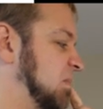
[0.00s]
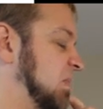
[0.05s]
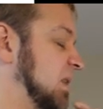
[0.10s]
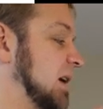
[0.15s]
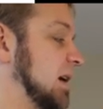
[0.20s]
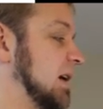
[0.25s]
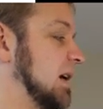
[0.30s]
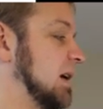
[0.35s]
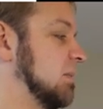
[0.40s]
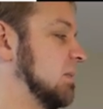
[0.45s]

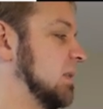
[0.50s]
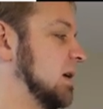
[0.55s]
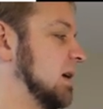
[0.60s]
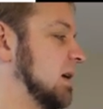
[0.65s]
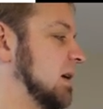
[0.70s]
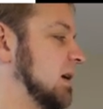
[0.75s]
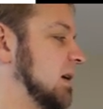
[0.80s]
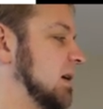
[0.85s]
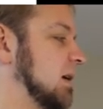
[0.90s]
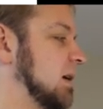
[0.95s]
um,
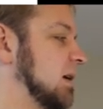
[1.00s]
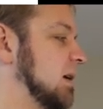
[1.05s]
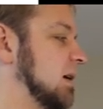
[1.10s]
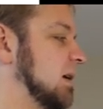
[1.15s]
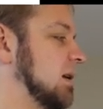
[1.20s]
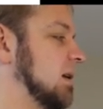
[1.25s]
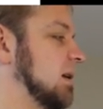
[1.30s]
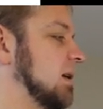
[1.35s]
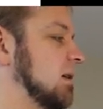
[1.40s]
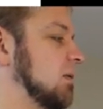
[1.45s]

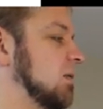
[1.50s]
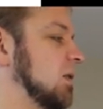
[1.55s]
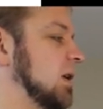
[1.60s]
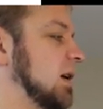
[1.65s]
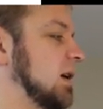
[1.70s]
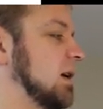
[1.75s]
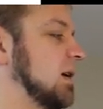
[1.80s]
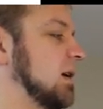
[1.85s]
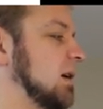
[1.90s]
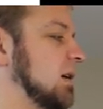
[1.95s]
and if
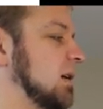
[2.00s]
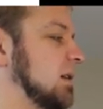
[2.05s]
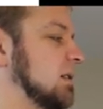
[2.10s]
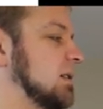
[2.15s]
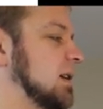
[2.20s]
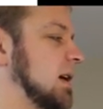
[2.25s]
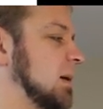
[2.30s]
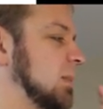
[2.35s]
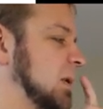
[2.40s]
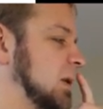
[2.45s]
I
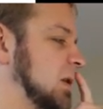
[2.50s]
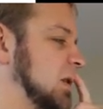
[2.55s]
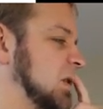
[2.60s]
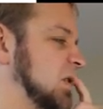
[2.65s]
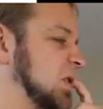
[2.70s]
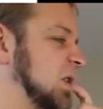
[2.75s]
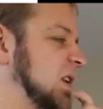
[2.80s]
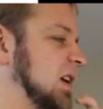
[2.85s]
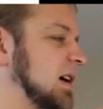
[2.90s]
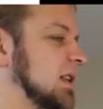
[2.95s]
tap it, it's
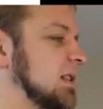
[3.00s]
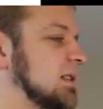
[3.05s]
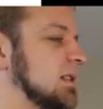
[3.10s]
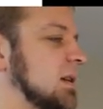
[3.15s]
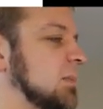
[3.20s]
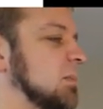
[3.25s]
going to unzip.